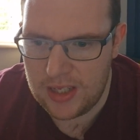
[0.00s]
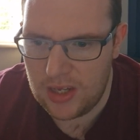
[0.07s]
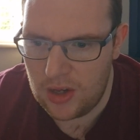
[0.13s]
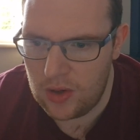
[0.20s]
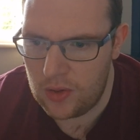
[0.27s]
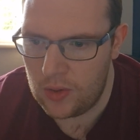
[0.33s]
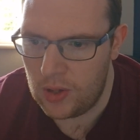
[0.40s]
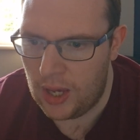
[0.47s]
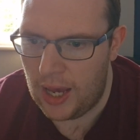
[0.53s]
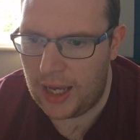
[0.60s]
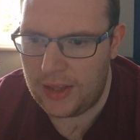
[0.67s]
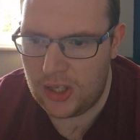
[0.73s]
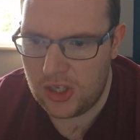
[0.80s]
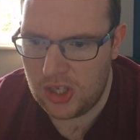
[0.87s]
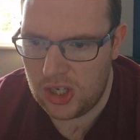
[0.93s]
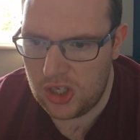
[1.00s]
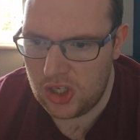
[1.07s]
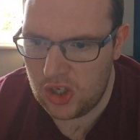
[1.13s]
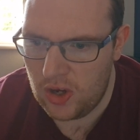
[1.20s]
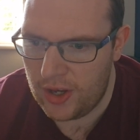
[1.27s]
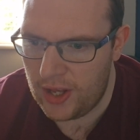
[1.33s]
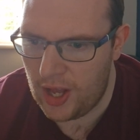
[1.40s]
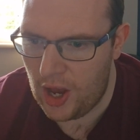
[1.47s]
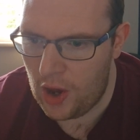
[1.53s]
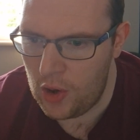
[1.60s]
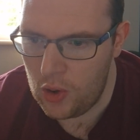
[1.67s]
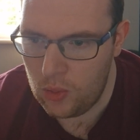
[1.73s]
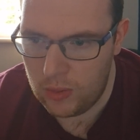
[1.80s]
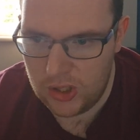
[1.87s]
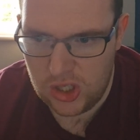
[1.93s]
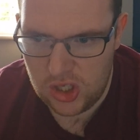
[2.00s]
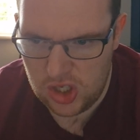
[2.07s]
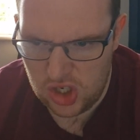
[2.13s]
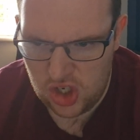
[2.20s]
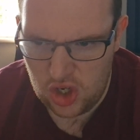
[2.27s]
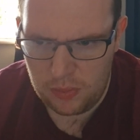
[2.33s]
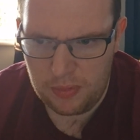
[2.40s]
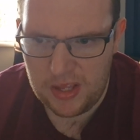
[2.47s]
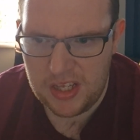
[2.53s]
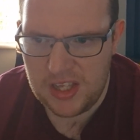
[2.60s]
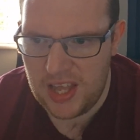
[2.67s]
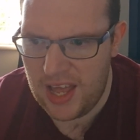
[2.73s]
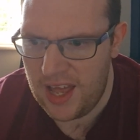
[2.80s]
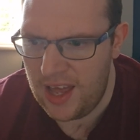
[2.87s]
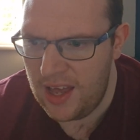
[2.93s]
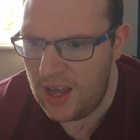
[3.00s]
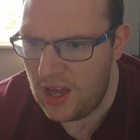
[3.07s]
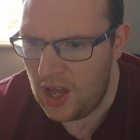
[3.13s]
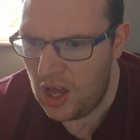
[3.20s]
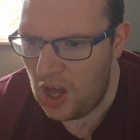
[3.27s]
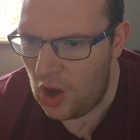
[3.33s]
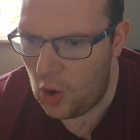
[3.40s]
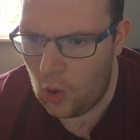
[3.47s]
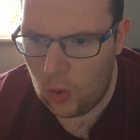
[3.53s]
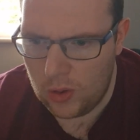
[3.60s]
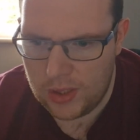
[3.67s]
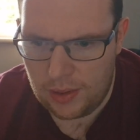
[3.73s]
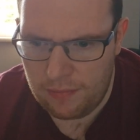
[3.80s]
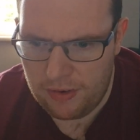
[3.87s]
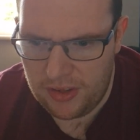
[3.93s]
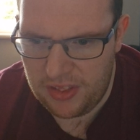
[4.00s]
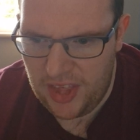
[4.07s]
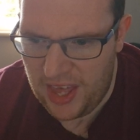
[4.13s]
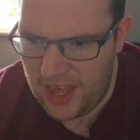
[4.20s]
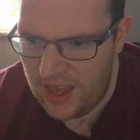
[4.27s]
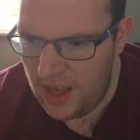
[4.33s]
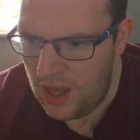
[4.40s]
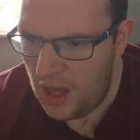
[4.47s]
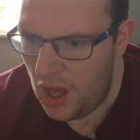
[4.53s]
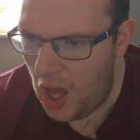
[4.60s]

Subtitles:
So, and the Sunshine Co, which is a shop that's there, or something there.